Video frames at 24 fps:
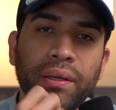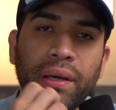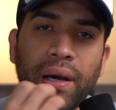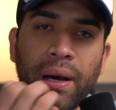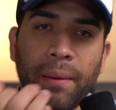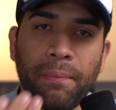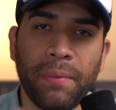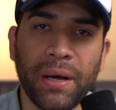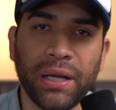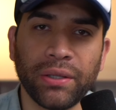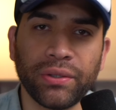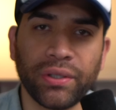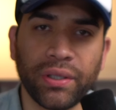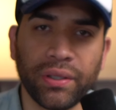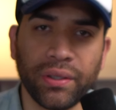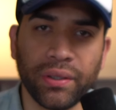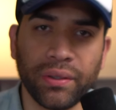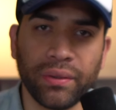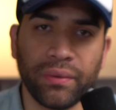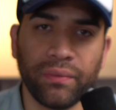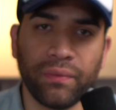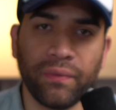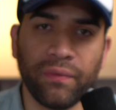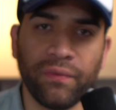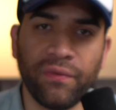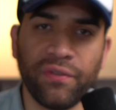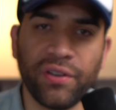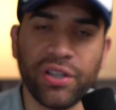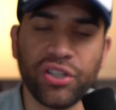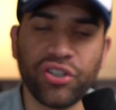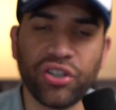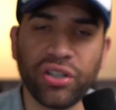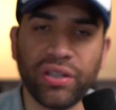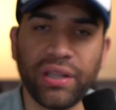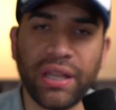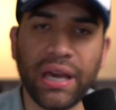about the
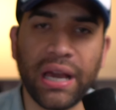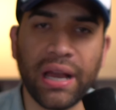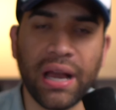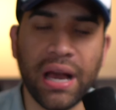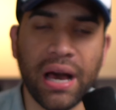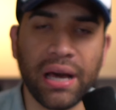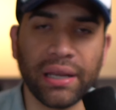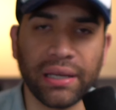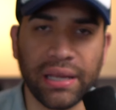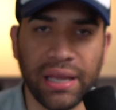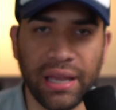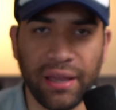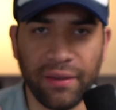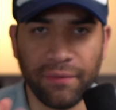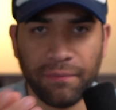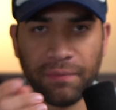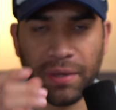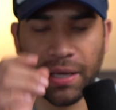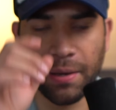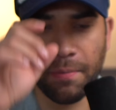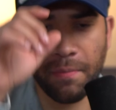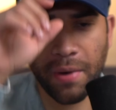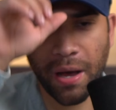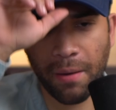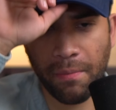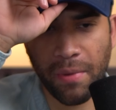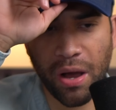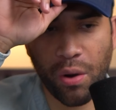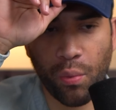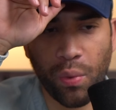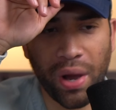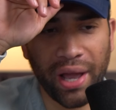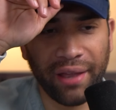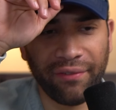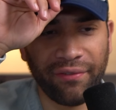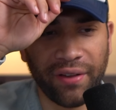vision that God gave me about my
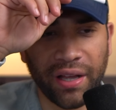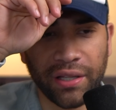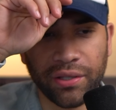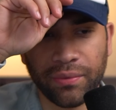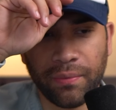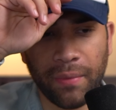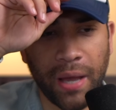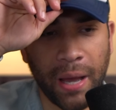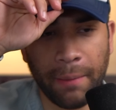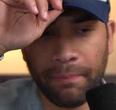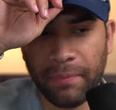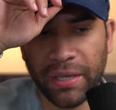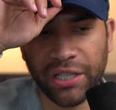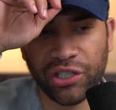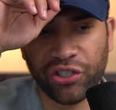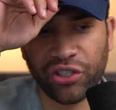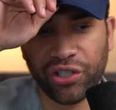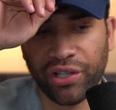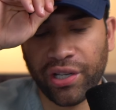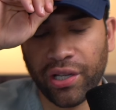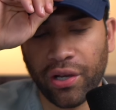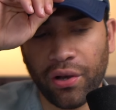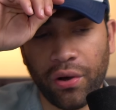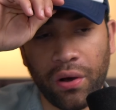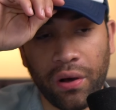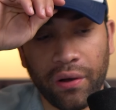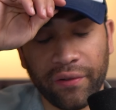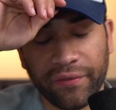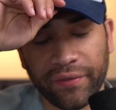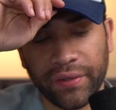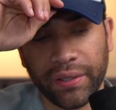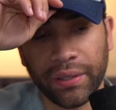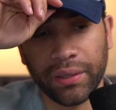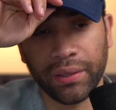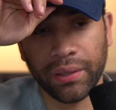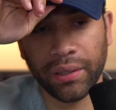wife. I, I mention it
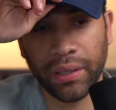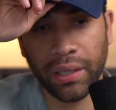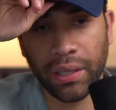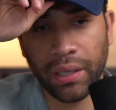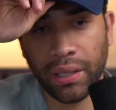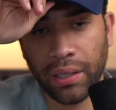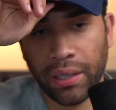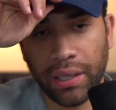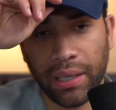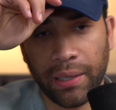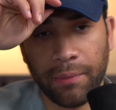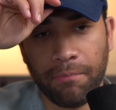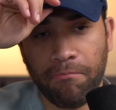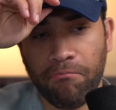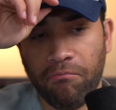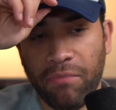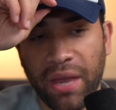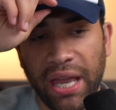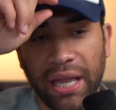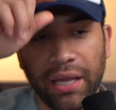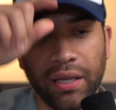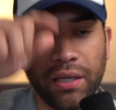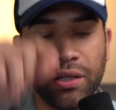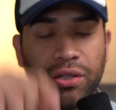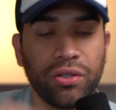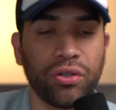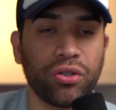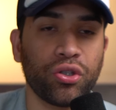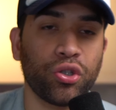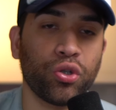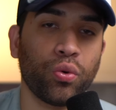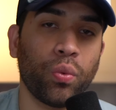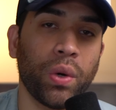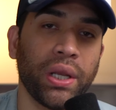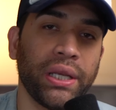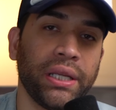often in May
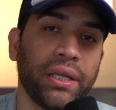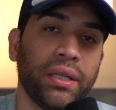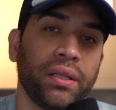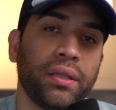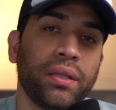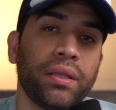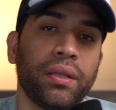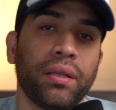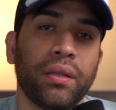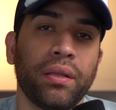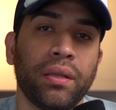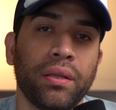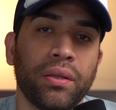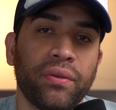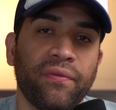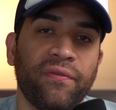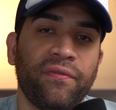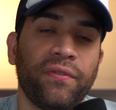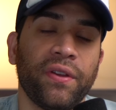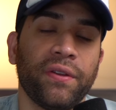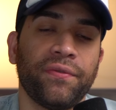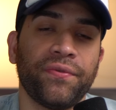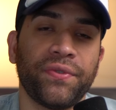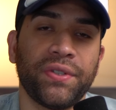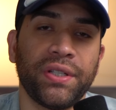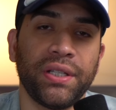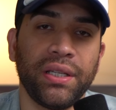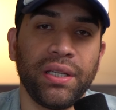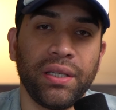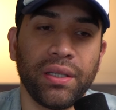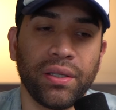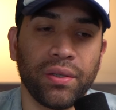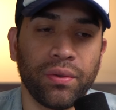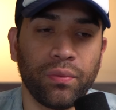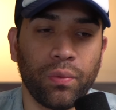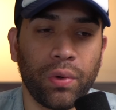
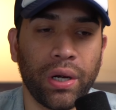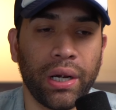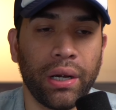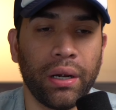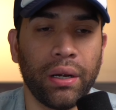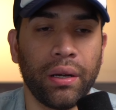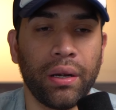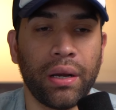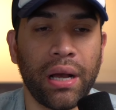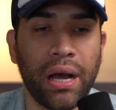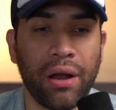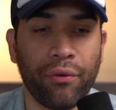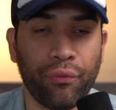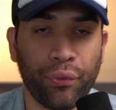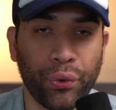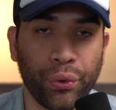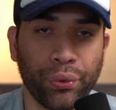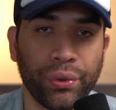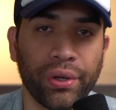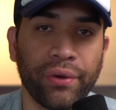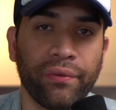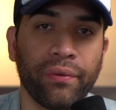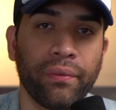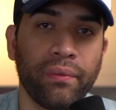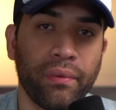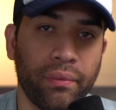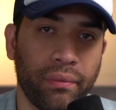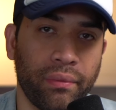2015, where I wrote a